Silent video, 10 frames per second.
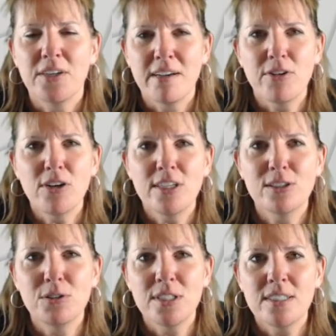and I've already
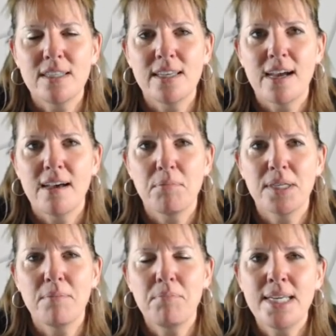alluded to that, but
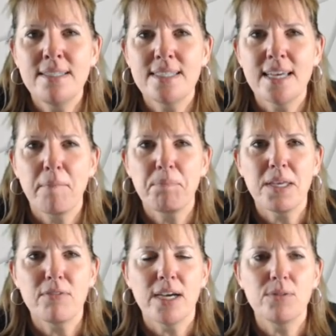it means that
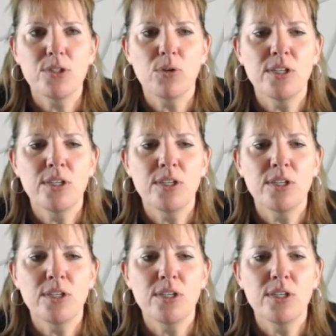if I was